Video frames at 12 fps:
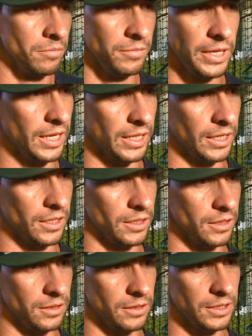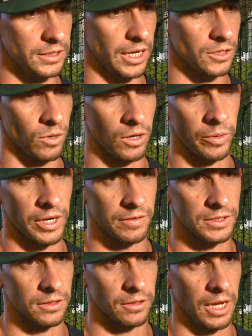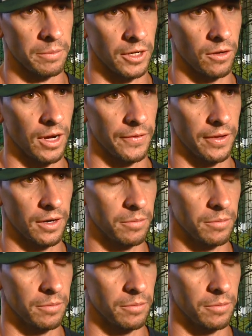Yeah, like, these guys want to win every single game they go out there,